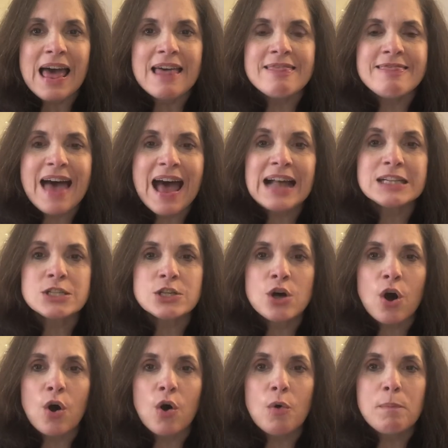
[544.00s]
That's
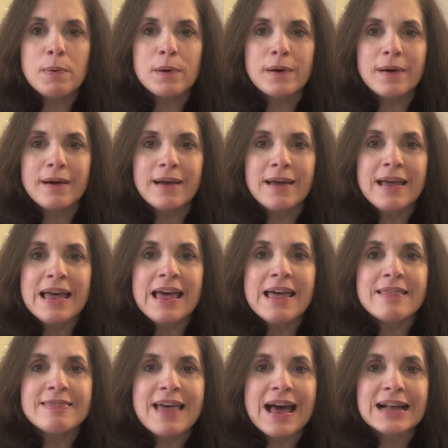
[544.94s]
hope.
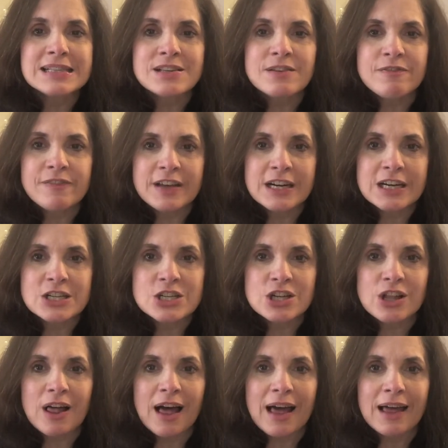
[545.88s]
That's a finish
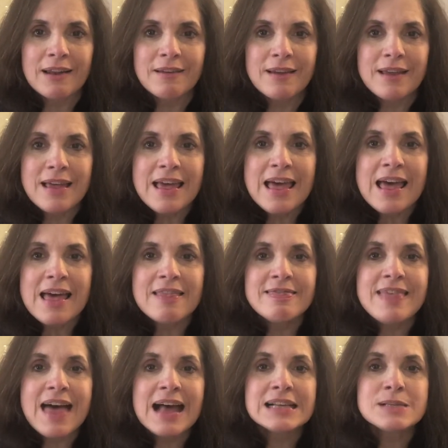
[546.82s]
line.
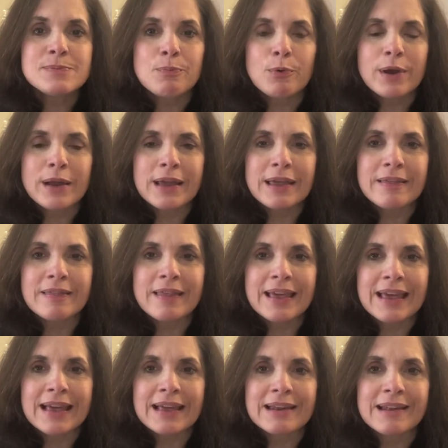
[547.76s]
That's bringing the
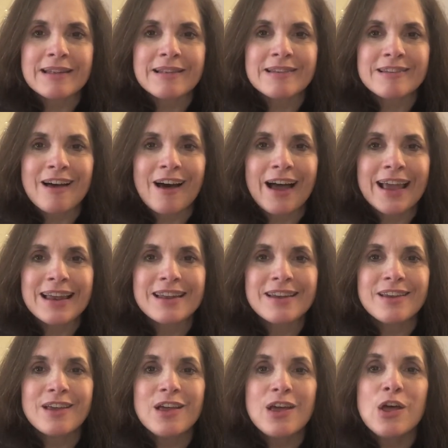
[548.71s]
end in sight.
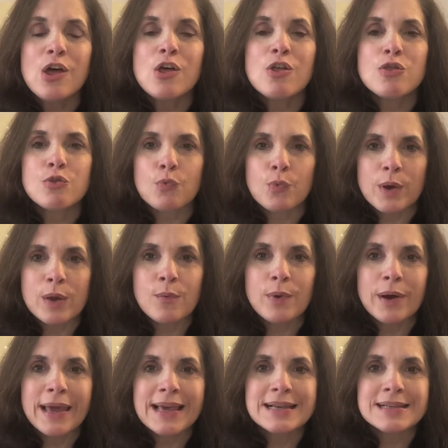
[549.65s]
3
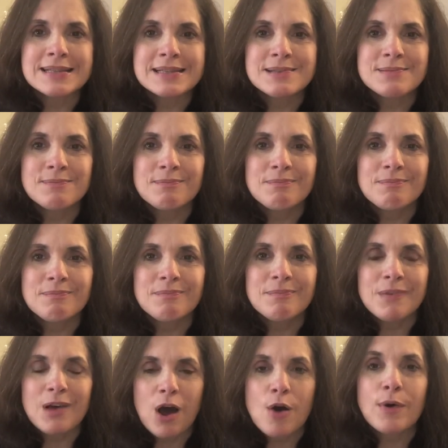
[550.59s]
weeks.
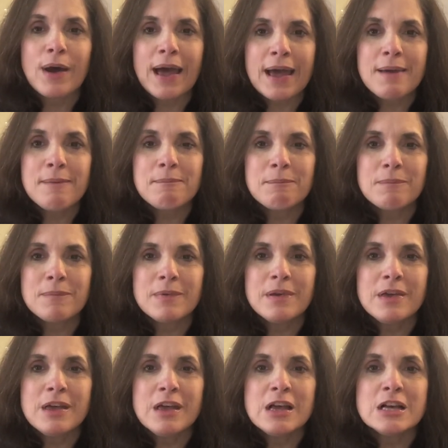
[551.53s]
Okay,
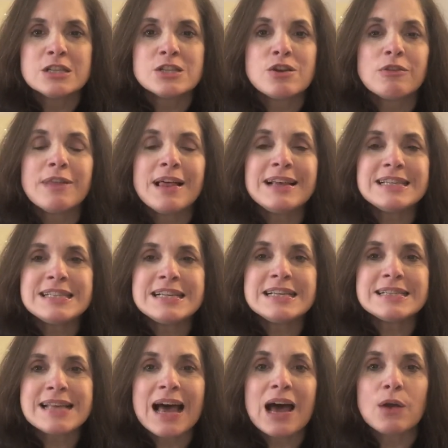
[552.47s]
so let's
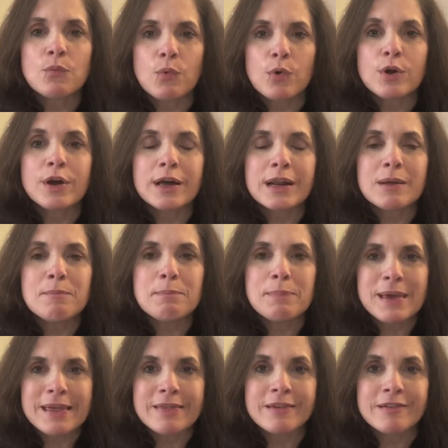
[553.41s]
decide we're going to
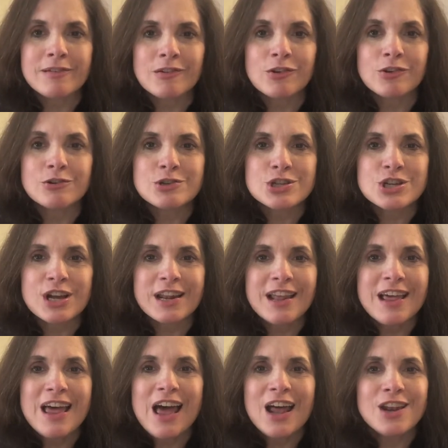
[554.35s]
be the solution,
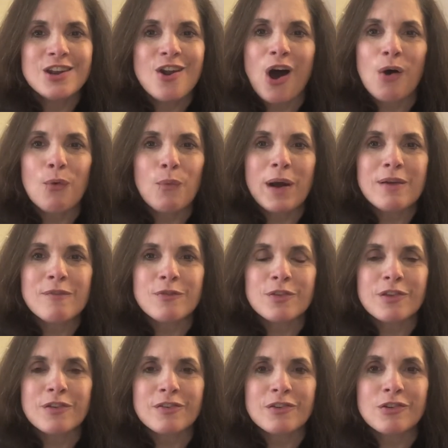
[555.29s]
not wait for
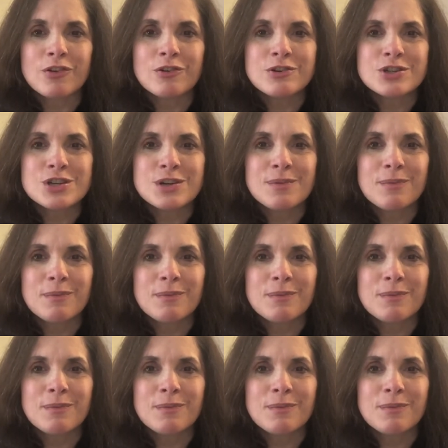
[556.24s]
the solution.